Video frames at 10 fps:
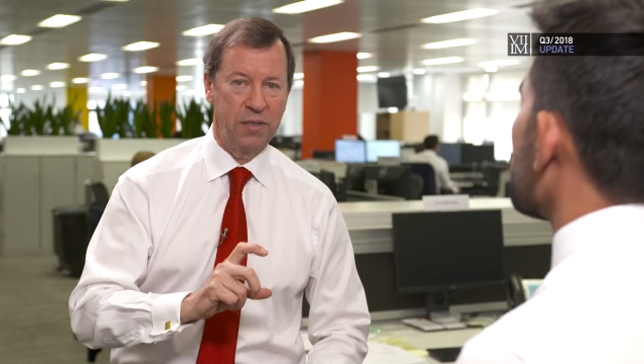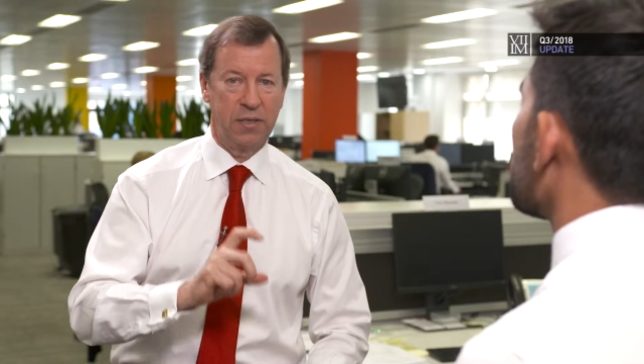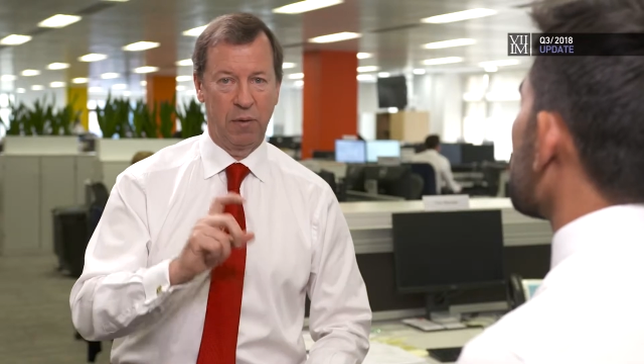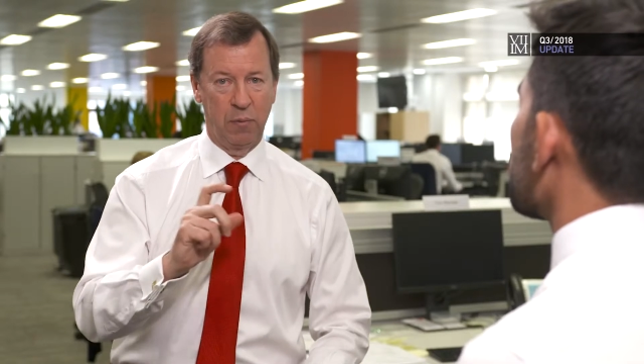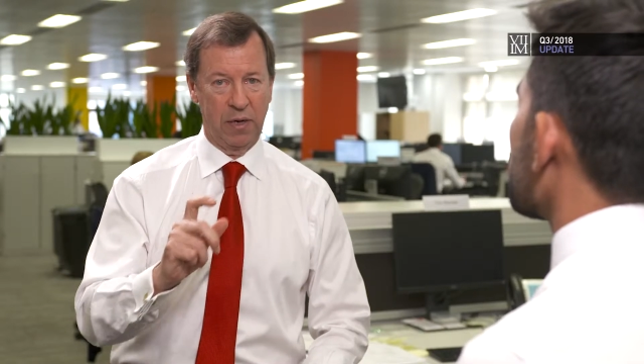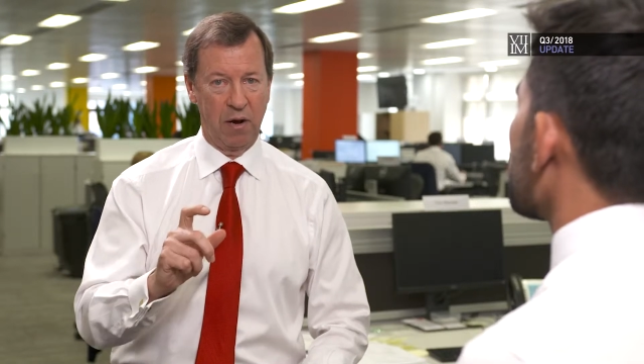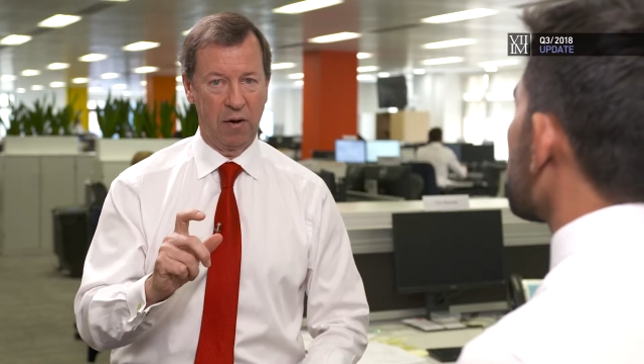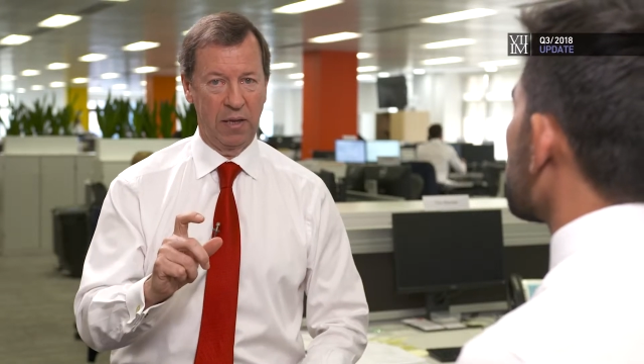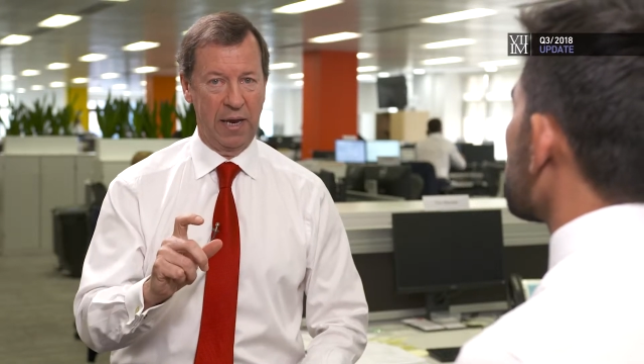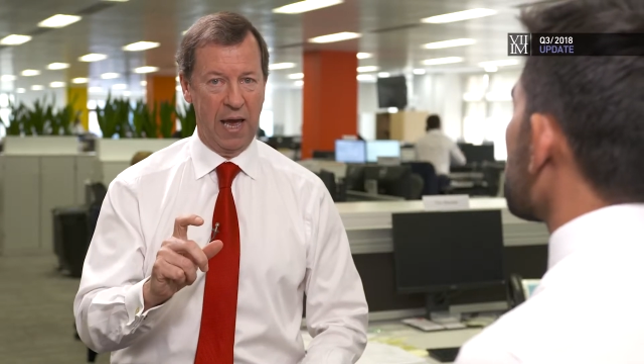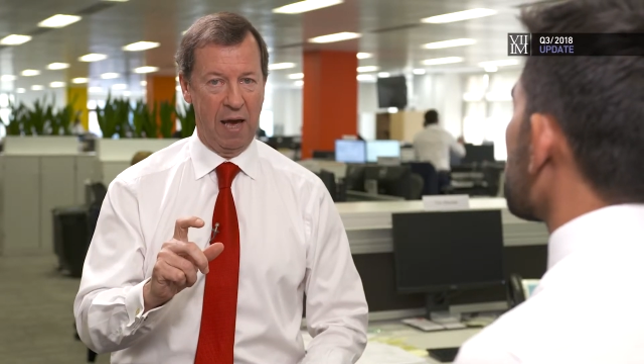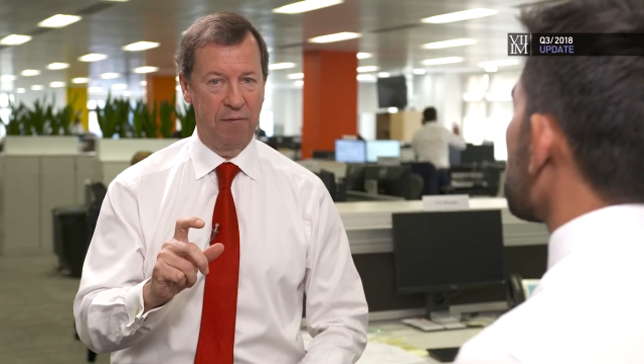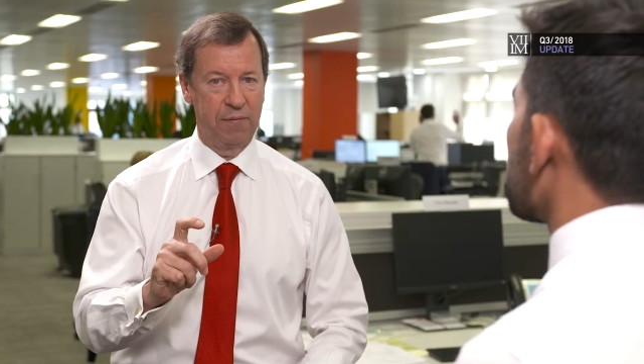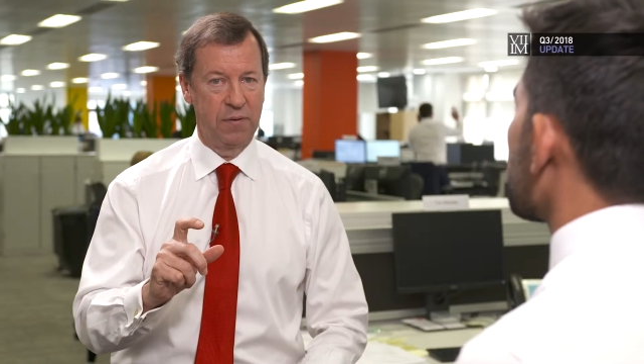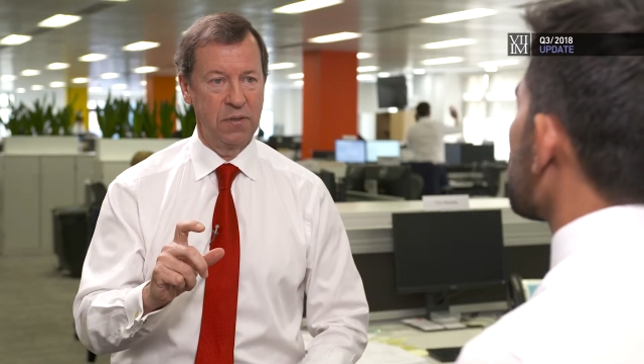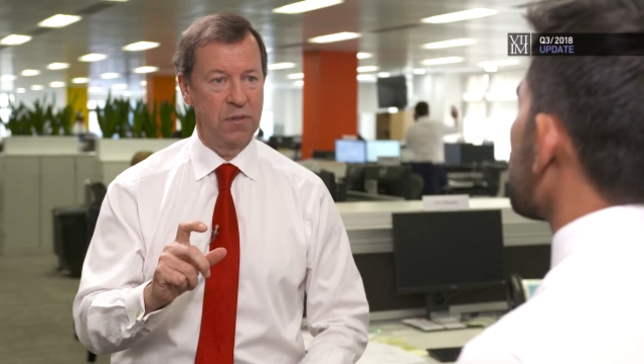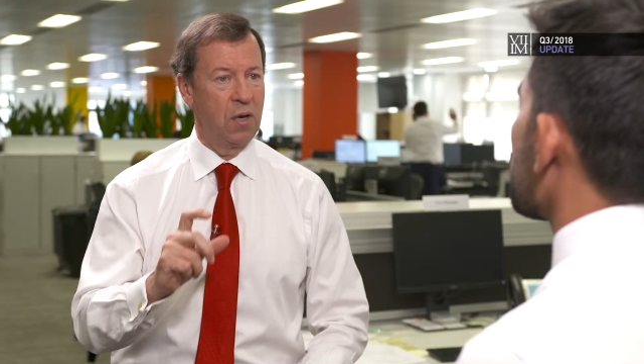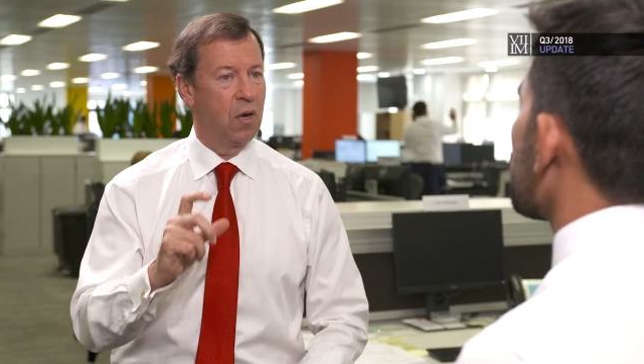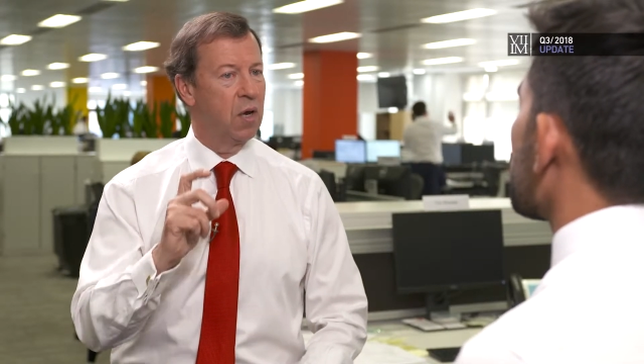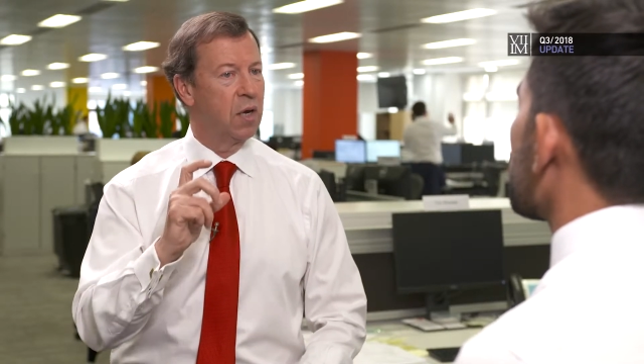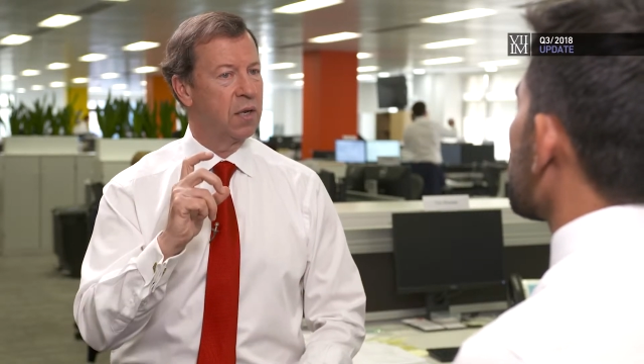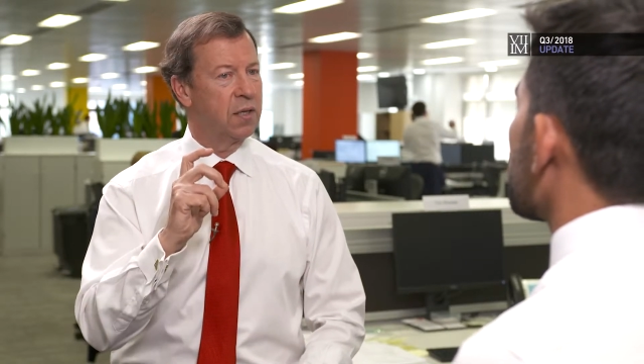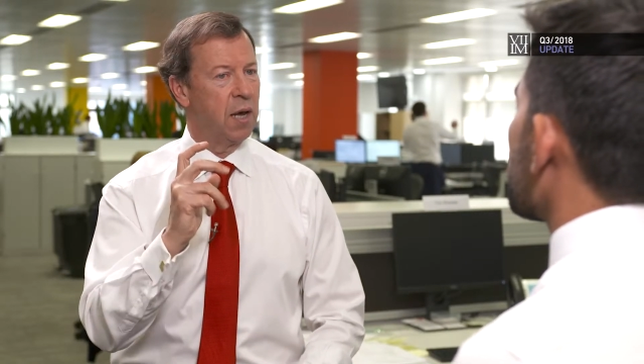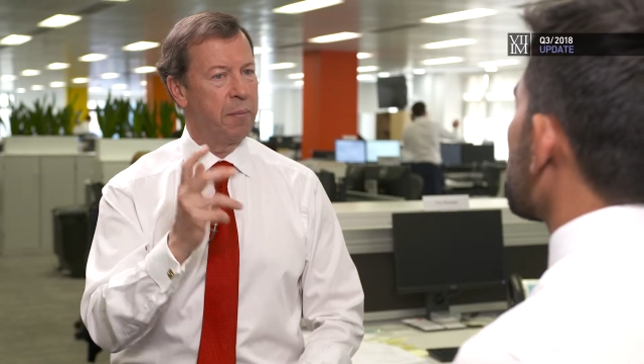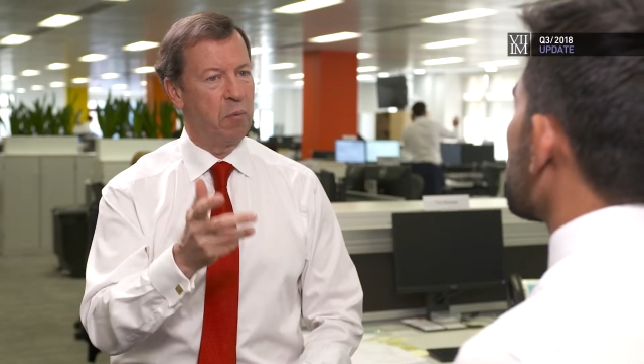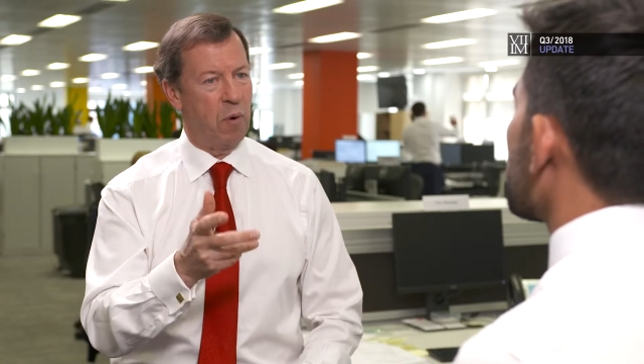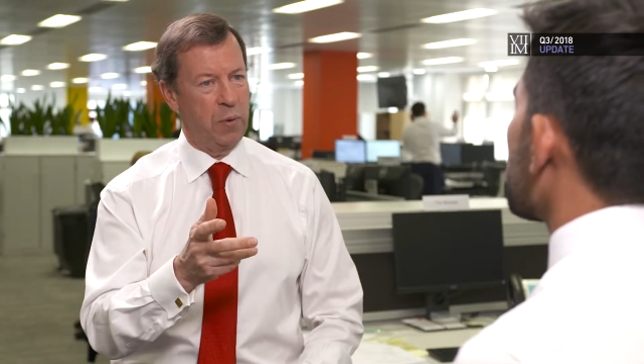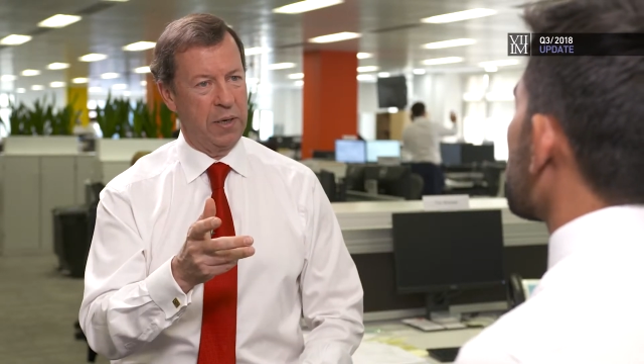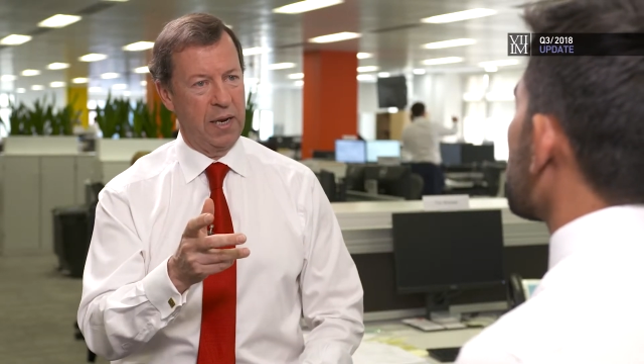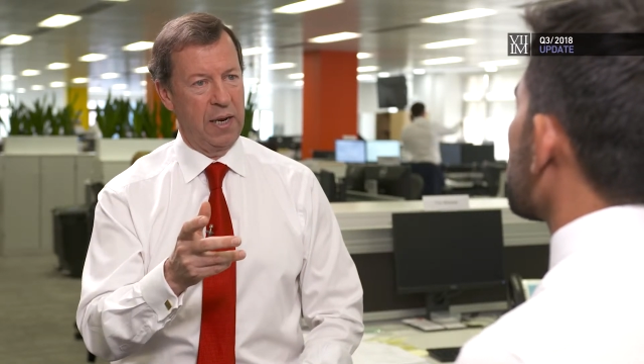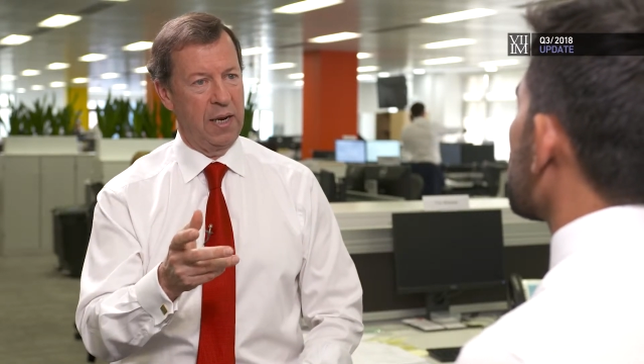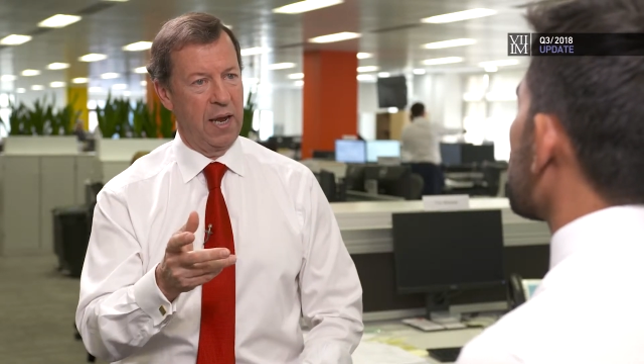than we currently have. Tell me what we did